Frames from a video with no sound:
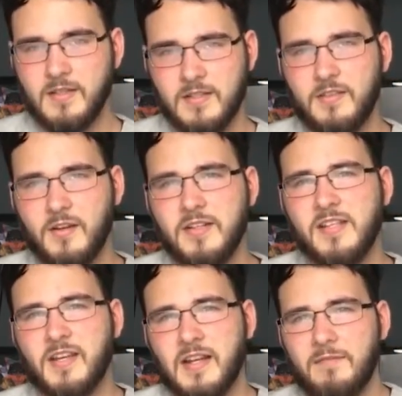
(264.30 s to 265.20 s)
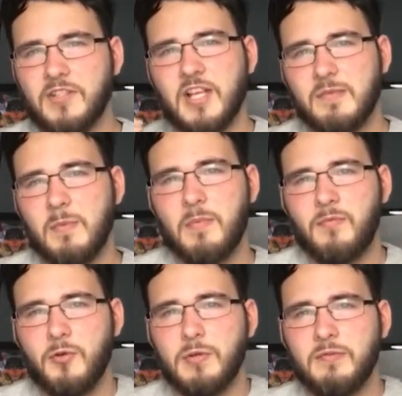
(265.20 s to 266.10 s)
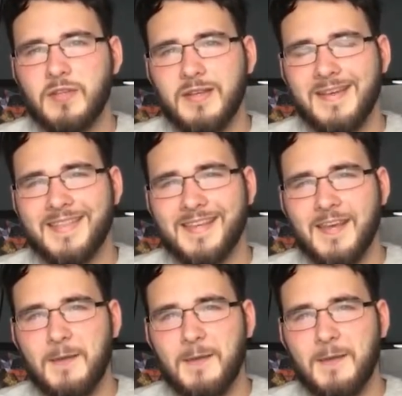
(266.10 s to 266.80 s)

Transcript: There's a 30-second advertisement before you can get in the